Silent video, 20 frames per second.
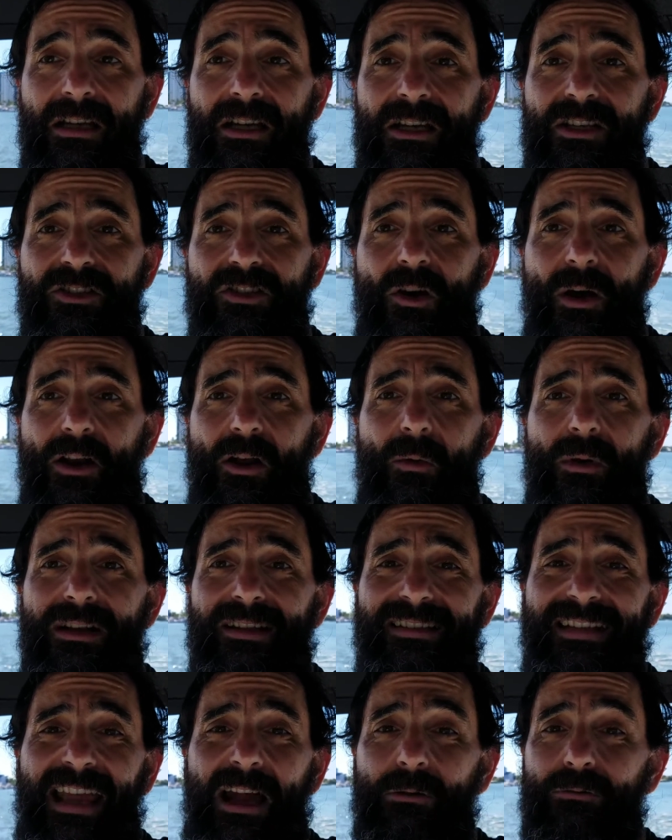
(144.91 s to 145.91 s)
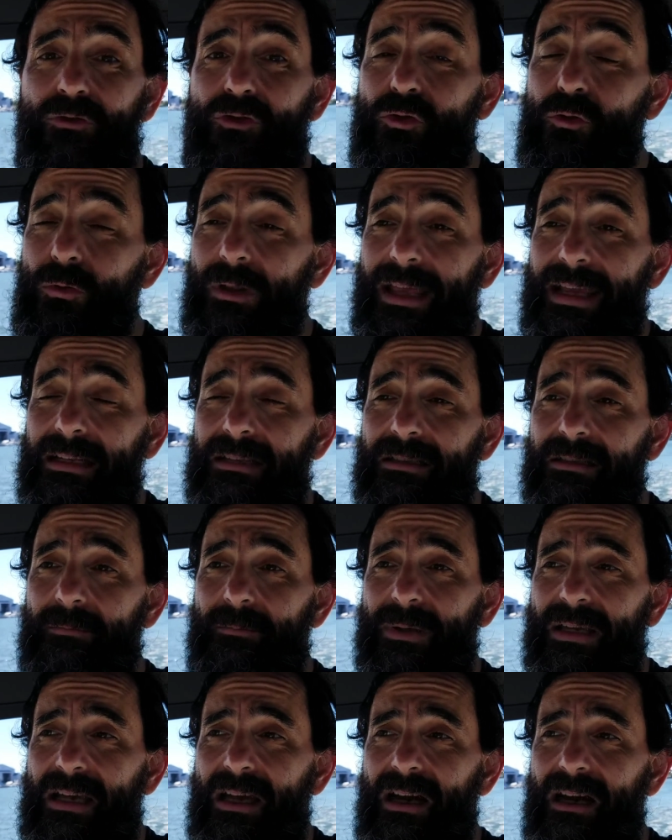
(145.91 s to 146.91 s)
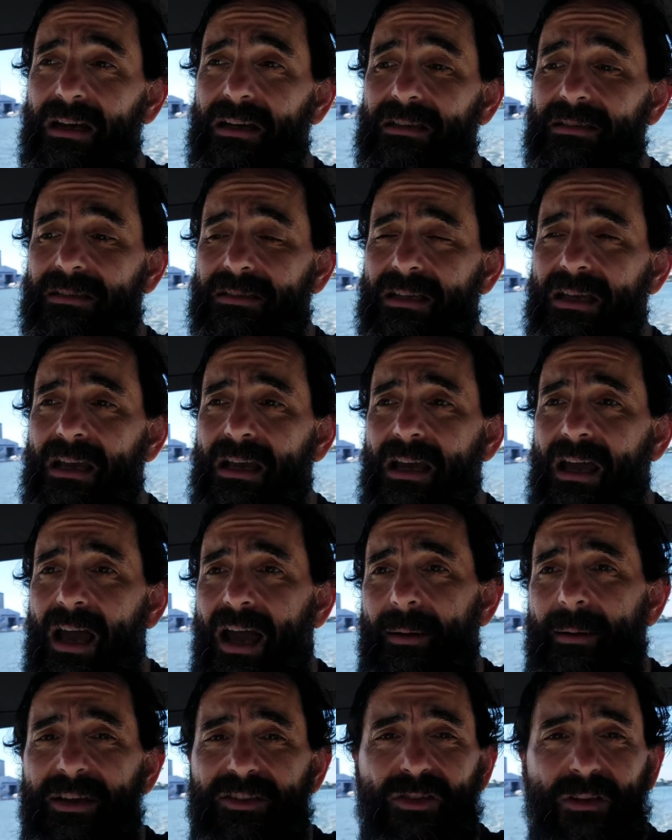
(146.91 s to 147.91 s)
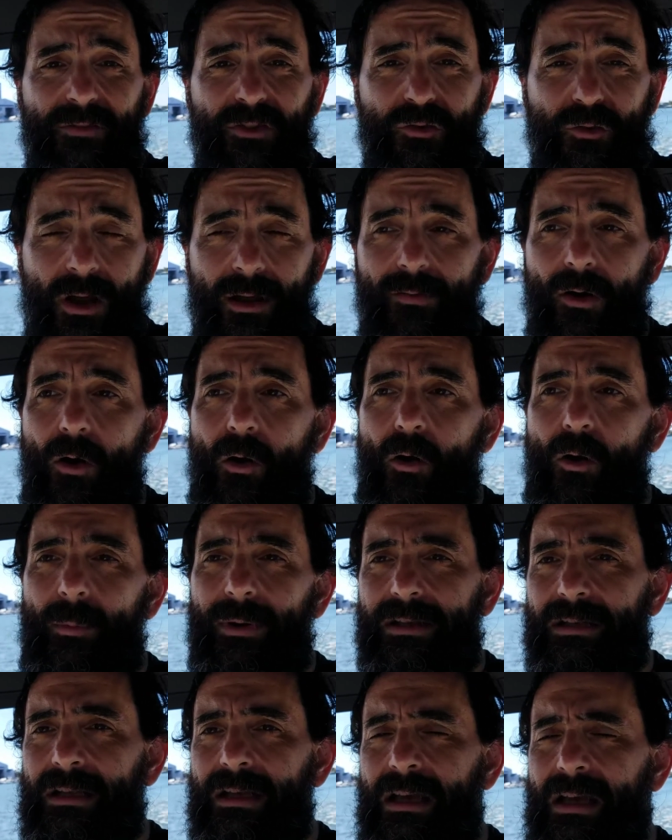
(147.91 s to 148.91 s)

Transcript: so I don't want to stay out too late because I mean I still have to drive home, and